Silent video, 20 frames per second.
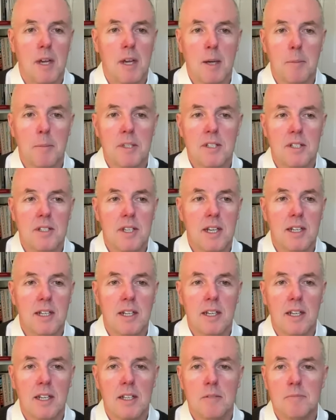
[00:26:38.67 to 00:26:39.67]
Happy to
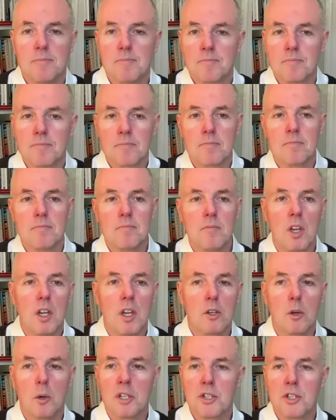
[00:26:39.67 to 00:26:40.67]
take any
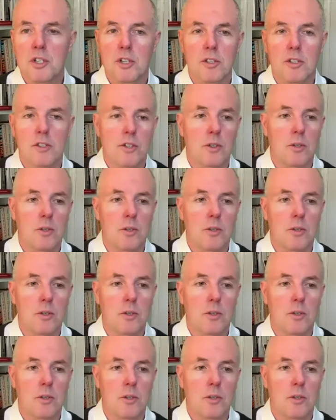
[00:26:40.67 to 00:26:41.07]
questions